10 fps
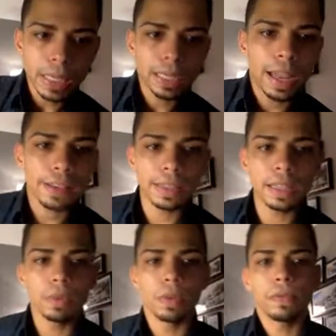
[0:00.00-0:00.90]

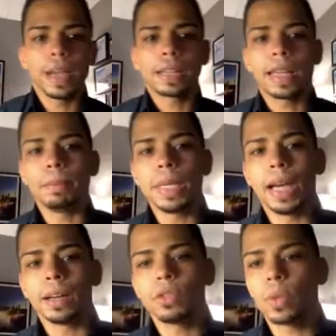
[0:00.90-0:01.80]
Lastly, reflect and be
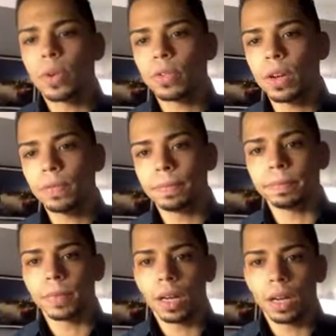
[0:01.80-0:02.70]
honest with yourself.
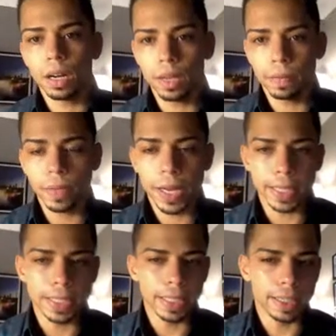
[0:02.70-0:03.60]
If the
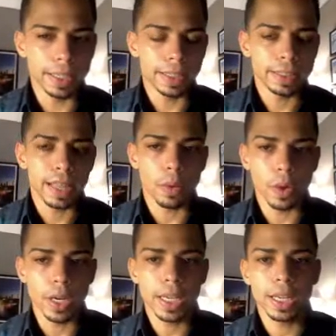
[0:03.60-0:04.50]
idea is not
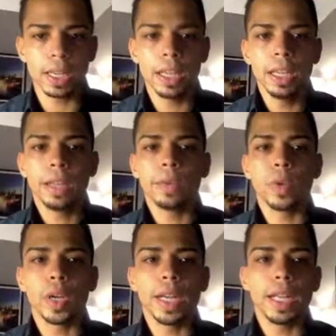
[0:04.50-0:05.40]
working, if
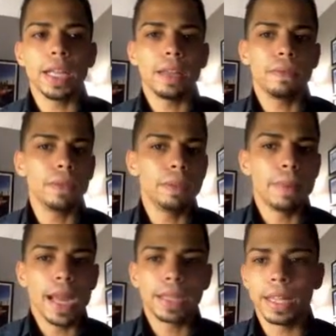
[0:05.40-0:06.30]
we're getting
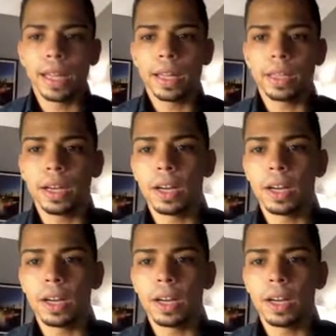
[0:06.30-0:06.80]
feedback that